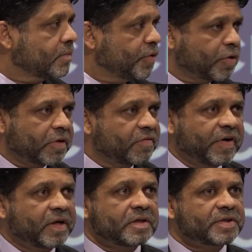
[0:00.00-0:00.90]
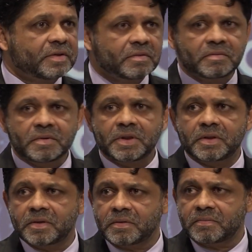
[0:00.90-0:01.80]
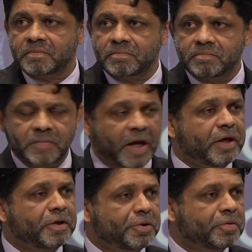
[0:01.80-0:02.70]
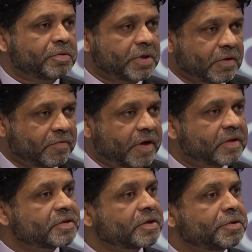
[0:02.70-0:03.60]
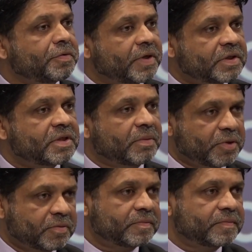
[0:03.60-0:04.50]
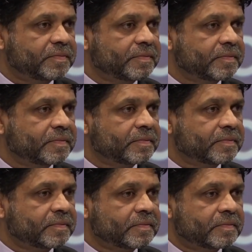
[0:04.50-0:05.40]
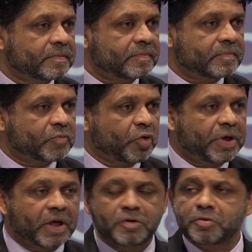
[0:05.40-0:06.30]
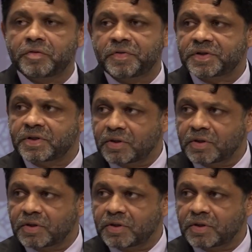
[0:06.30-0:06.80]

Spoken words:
you can find this in ANU, you can find this in UNSW, or any other university in